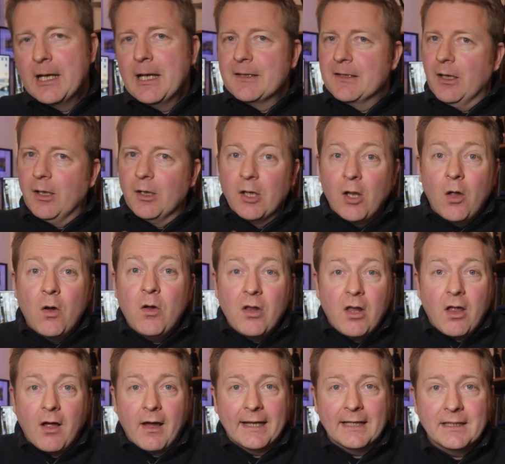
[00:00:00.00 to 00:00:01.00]
The long
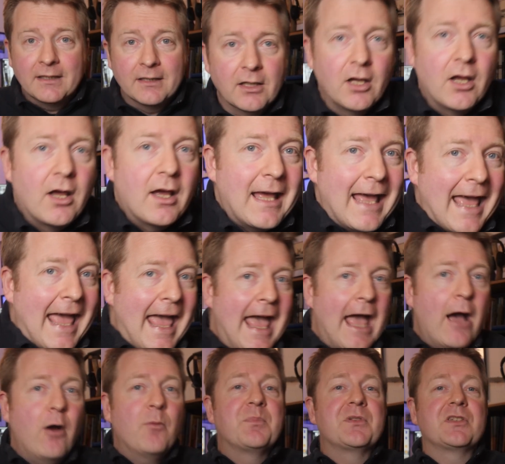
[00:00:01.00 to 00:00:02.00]
line
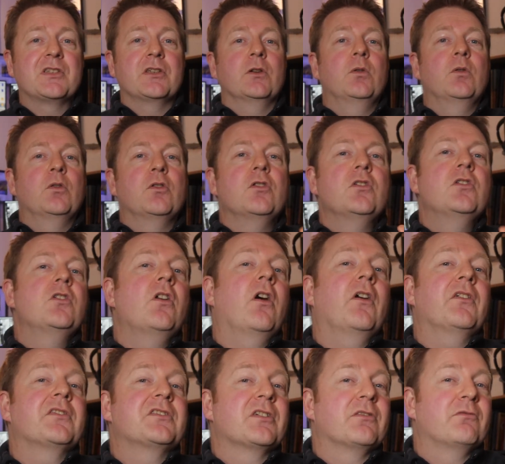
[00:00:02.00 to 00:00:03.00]
helps you
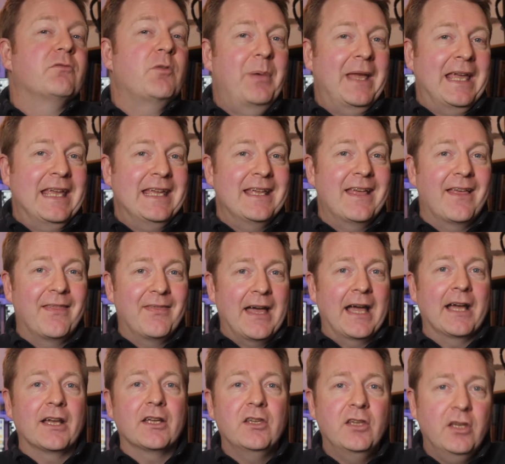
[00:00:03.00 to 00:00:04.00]
not repeat
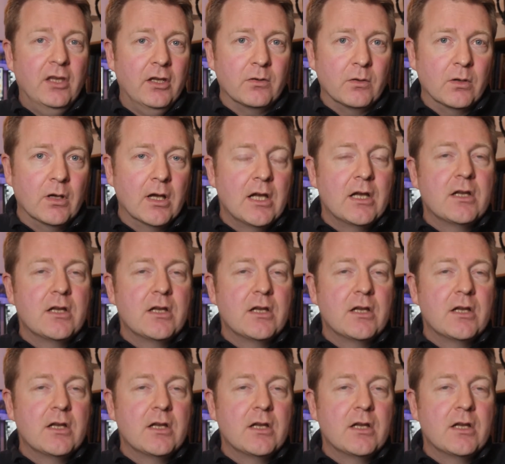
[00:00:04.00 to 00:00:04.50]
that cue.